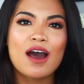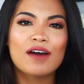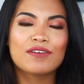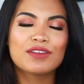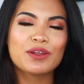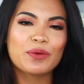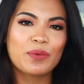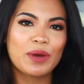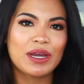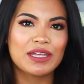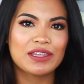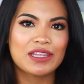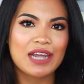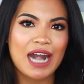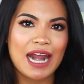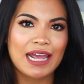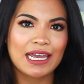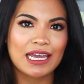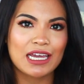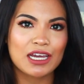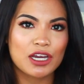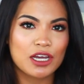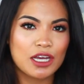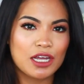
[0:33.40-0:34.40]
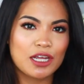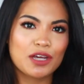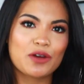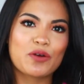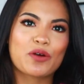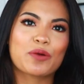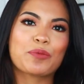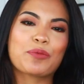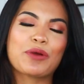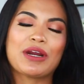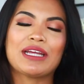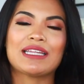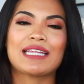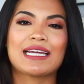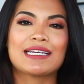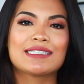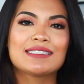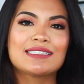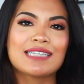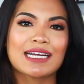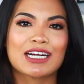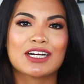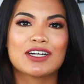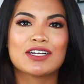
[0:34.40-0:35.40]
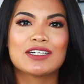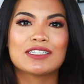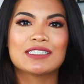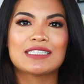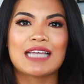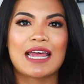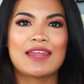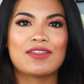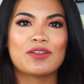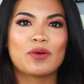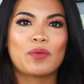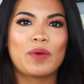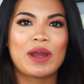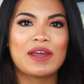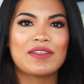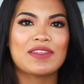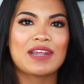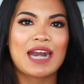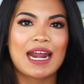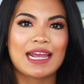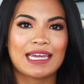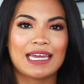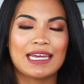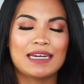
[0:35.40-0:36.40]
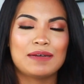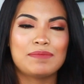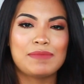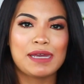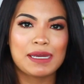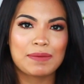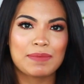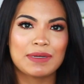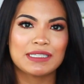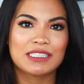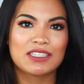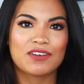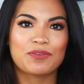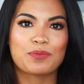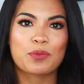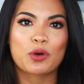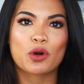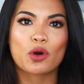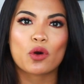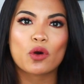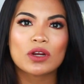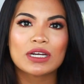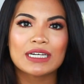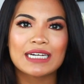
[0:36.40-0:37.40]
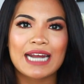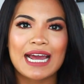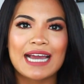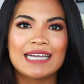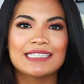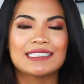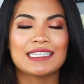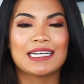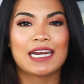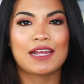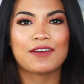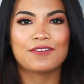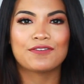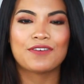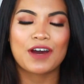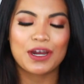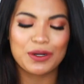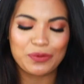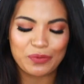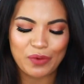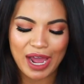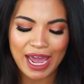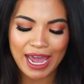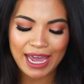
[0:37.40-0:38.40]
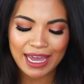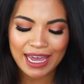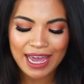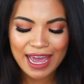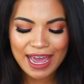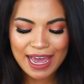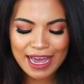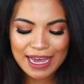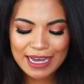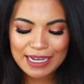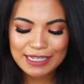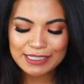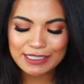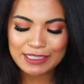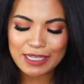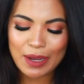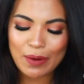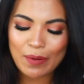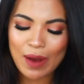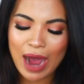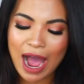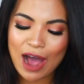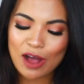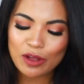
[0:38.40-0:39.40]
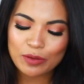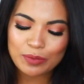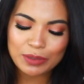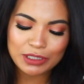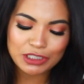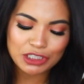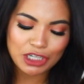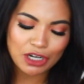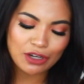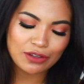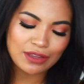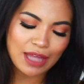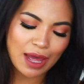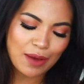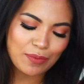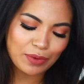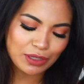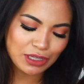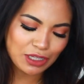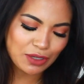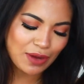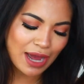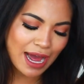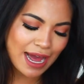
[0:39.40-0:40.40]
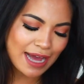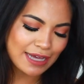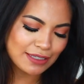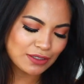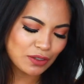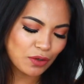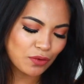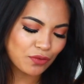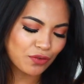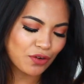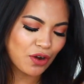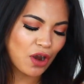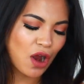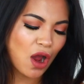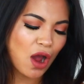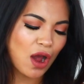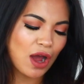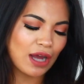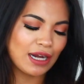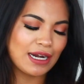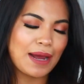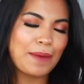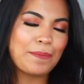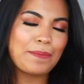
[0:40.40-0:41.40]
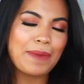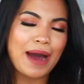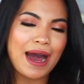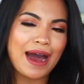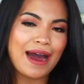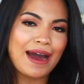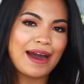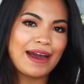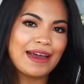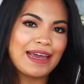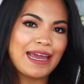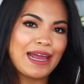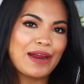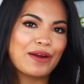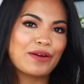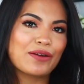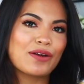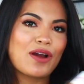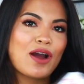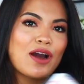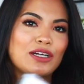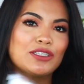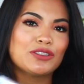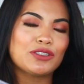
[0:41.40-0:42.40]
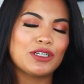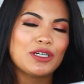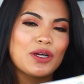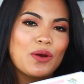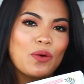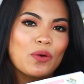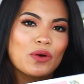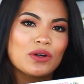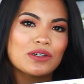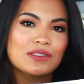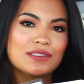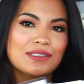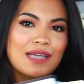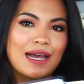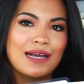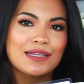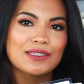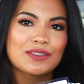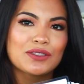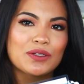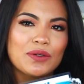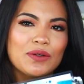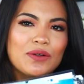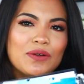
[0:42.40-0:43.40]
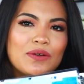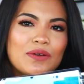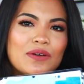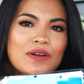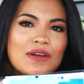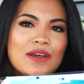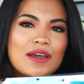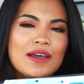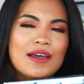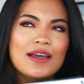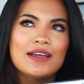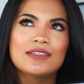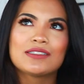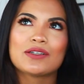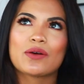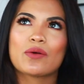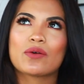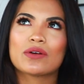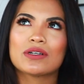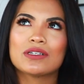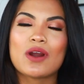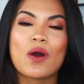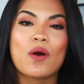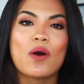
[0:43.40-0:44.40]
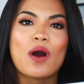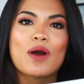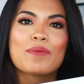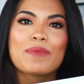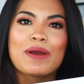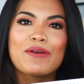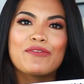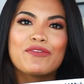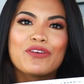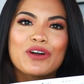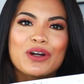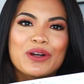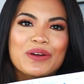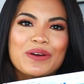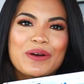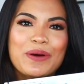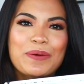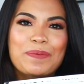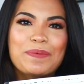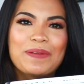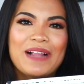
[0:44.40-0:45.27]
of the way that I can incorporate like stickers and the way that I can make myself more organized in a fun way. So I'll be sharing that with you guys over on my Erin Condren horizontal. Is it, hor no, on my vertical